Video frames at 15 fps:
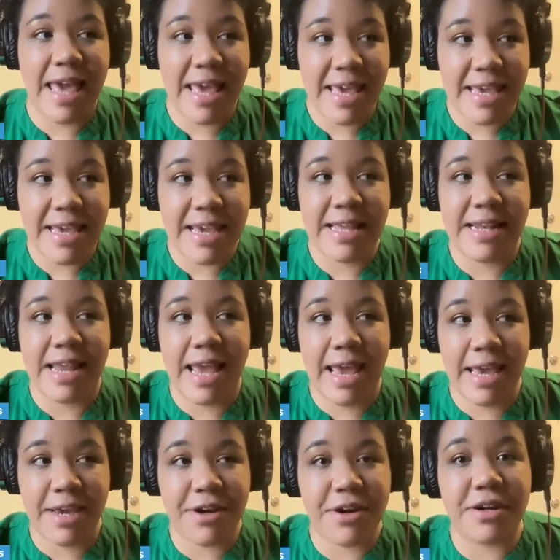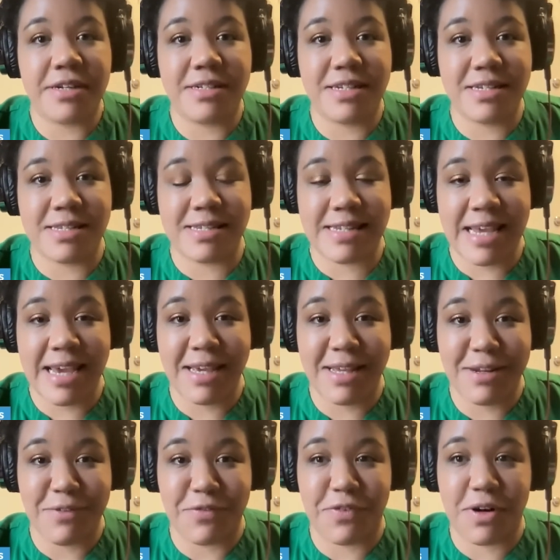hate and anger and
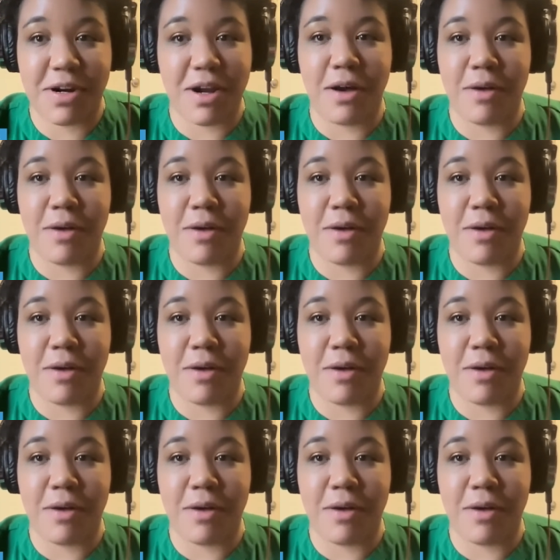disdain for